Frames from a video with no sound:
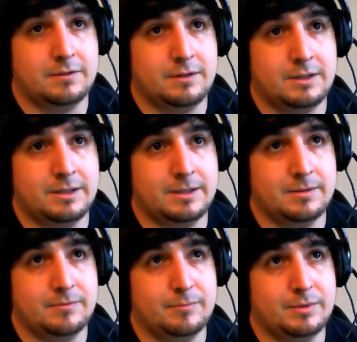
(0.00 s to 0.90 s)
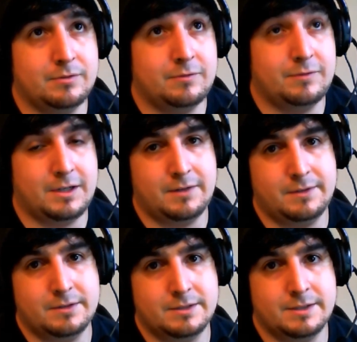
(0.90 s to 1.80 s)
about 5
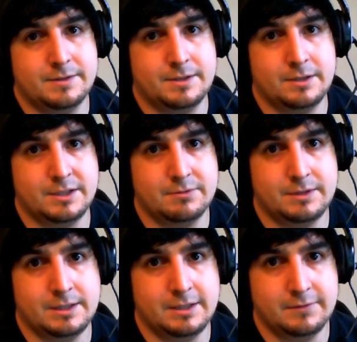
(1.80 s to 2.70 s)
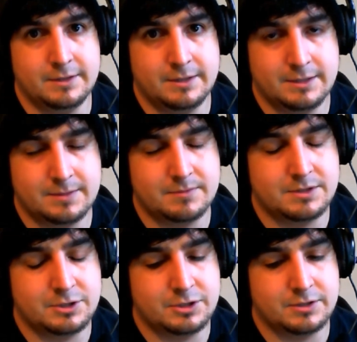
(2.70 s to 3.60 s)
years now, starting in 2011, as I'm
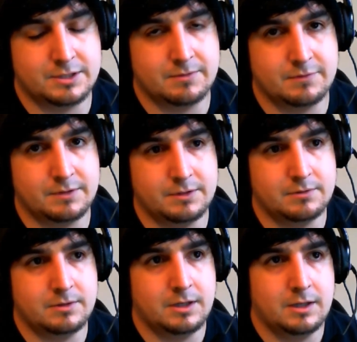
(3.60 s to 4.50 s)
sure some of you know.